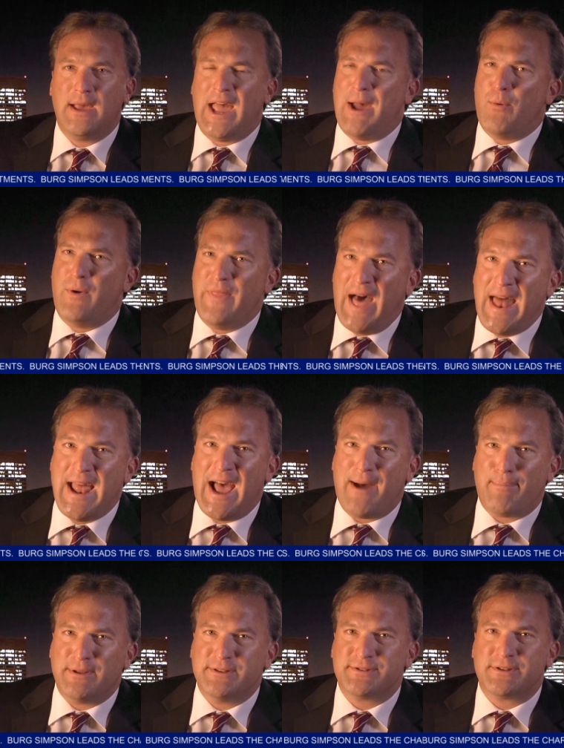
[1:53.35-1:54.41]
And when that
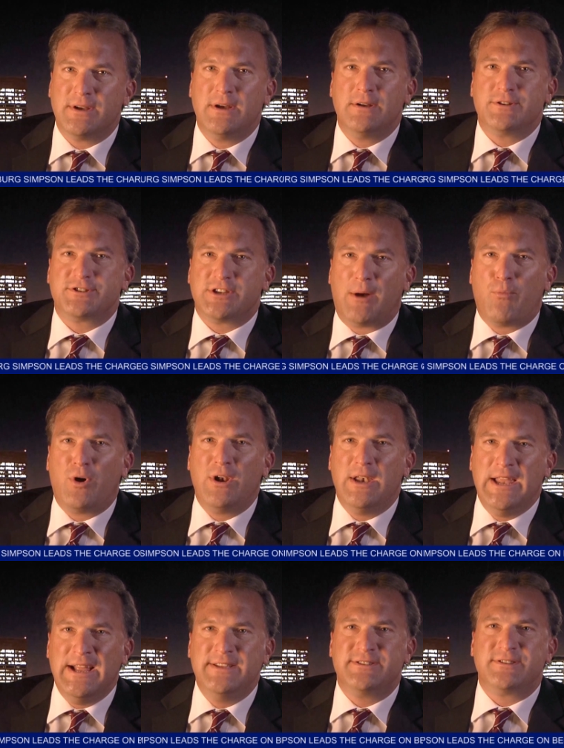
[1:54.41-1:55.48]
happens, someone
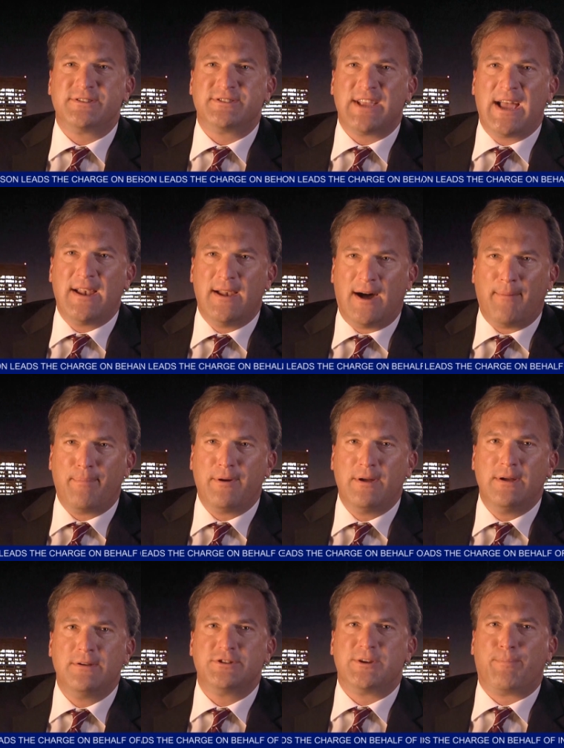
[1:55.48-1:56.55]
needs to stand up
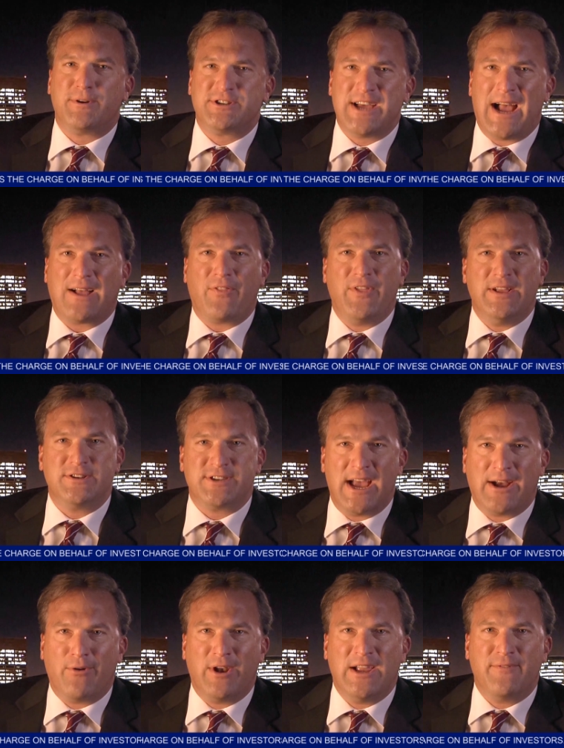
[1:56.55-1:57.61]
to protect the
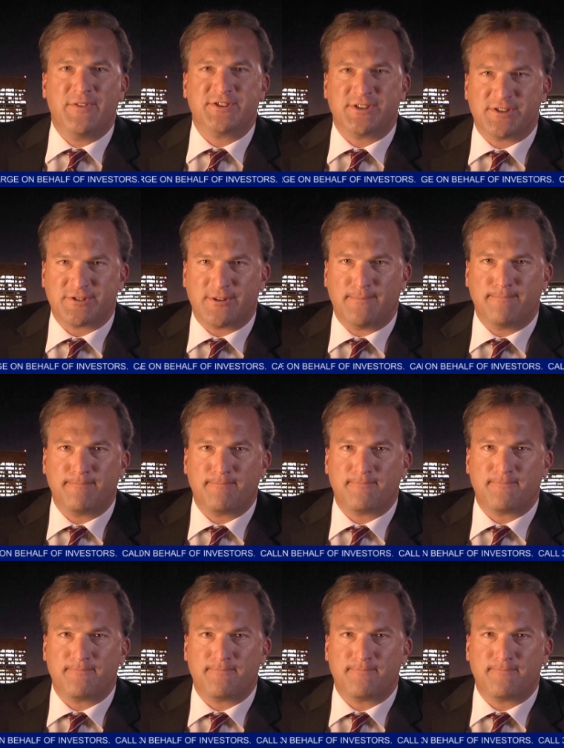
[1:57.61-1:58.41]
integrity of the system.